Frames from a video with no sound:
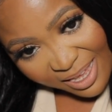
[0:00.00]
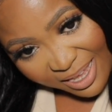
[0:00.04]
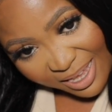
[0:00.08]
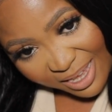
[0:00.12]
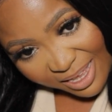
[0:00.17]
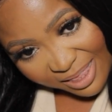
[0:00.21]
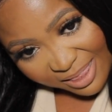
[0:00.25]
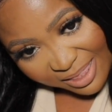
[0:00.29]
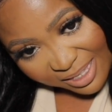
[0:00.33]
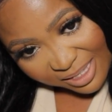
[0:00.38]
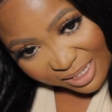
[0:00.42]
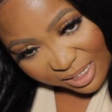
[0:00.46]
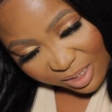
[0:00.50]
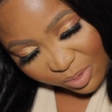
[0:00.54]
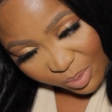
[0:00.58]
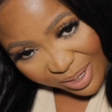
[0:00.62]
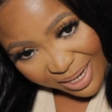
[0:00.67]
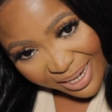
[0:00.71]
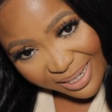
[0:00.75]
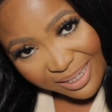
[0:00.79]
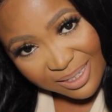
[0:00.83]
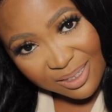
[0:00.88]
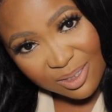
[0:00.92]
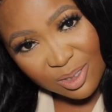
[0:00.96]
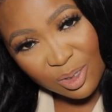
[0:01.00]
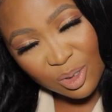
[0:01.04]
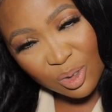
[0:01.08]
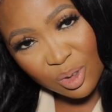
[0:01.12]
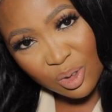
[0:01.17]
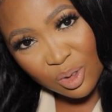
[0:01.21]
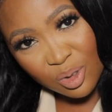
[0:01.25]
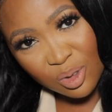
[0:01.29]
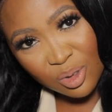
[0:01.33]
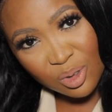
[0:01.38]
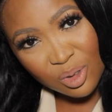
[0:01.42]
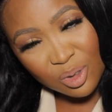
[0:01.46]
and this is what I need to
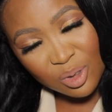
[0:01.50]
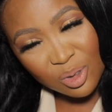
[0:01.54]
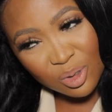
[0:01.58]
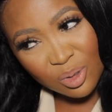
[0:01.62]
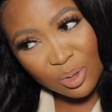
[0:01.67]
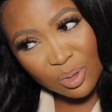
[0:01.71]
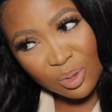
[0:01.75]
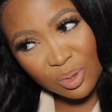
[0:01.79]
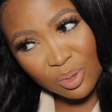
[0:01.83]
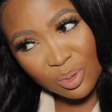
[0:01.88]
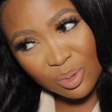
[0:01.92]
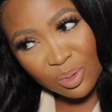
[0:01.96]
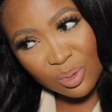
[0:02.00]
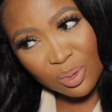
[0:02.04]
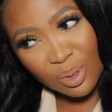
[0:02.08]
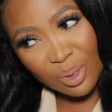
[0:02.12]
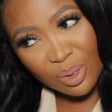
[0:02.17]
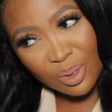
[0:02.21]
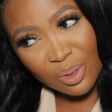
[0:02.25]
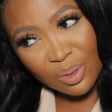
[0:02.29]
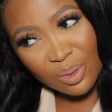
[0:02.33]
do to